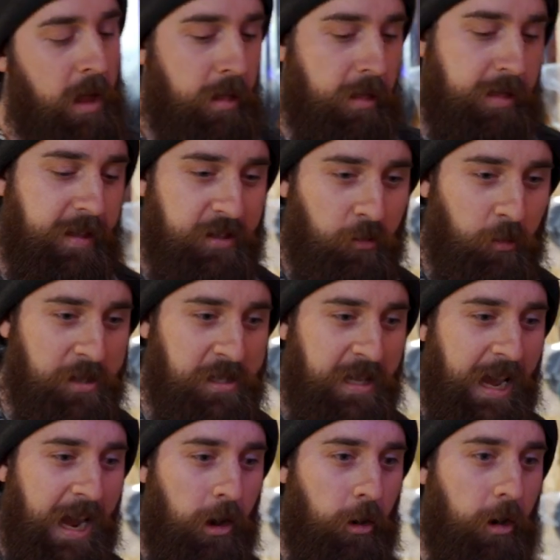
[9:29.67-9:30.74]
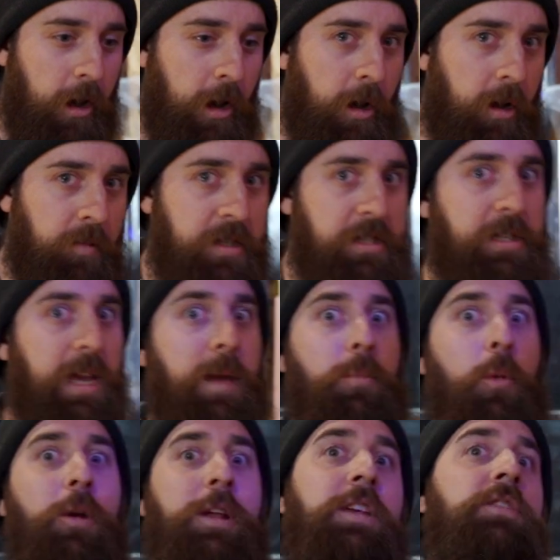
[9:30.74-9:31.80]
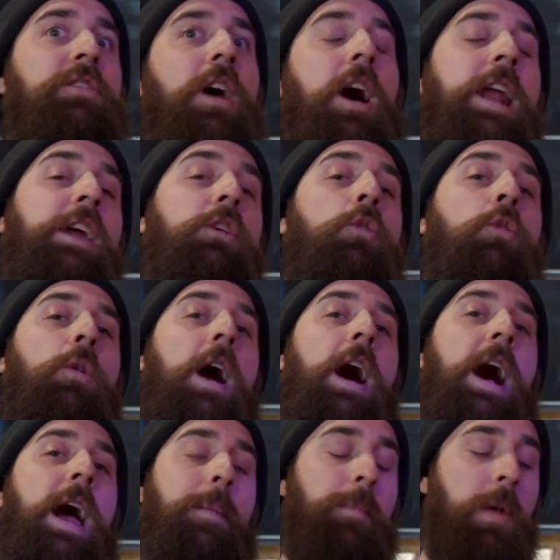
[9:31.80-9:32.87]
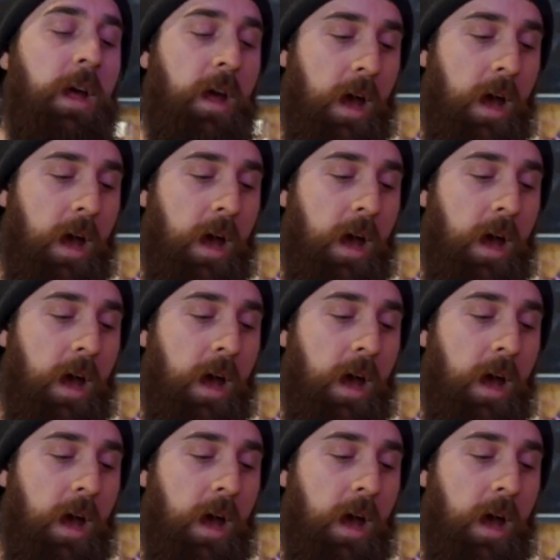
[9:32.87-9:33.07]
This was the era of skateboarding is not a crime,